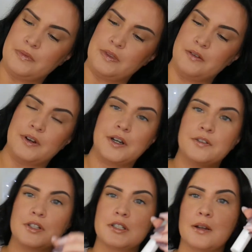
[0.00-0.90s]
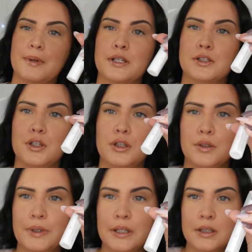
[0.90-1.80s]
The very first step is
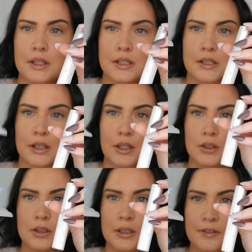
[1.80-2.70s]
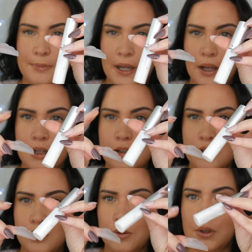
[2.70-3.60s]
gluing these little lift pads
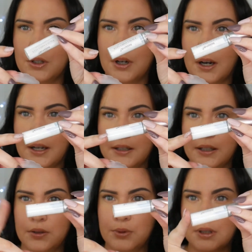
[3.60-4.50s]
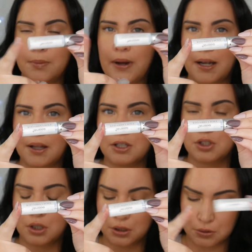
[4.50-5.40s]
to your eyelid with eyelash
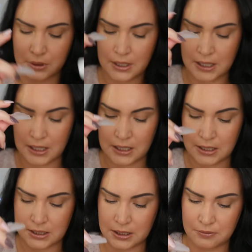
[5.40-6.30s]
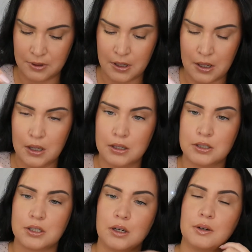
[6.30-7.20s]
glue adhesive.
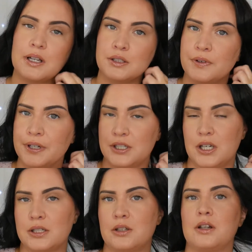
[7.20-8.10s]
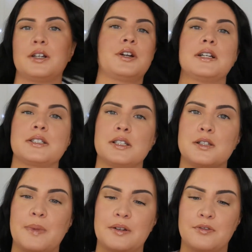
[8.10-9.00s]
So it's very gentle on your eyes because
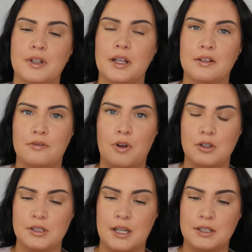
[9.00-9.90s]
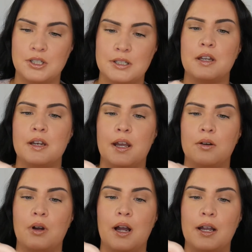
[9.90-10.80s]
it's meant for like false lashes.
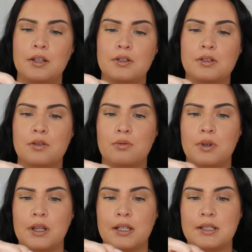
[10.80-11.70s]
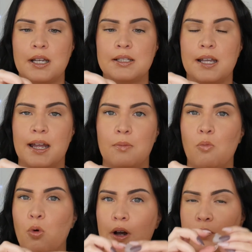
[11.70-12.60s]
Now I use the one that says
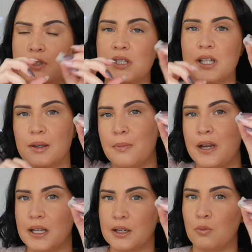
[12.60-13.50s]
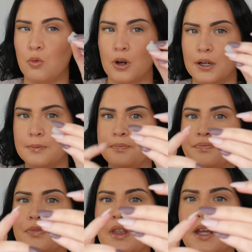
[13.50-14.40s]
M1, which is like medium one,
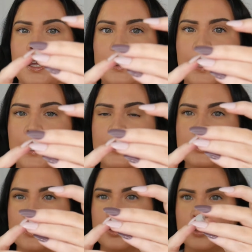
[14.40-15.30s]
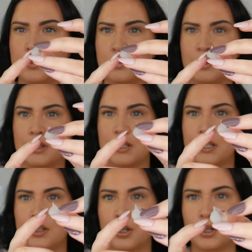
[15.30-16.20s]
and that has to do with
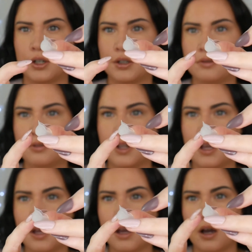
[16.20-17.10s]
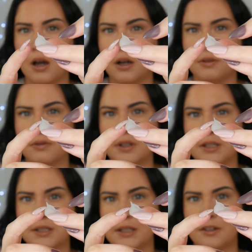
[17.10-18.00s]
the curve of
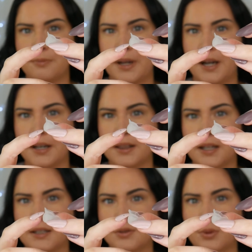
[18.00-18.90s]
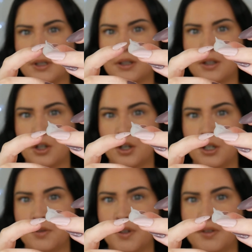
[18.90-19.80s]
this lift pad, and that is what the
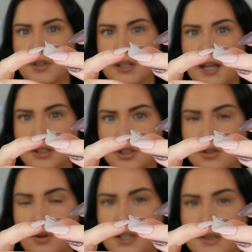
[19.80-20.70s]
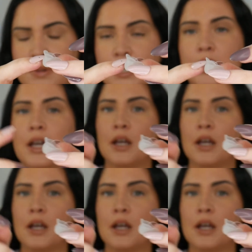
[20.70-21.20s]
curve of your lash is going to be.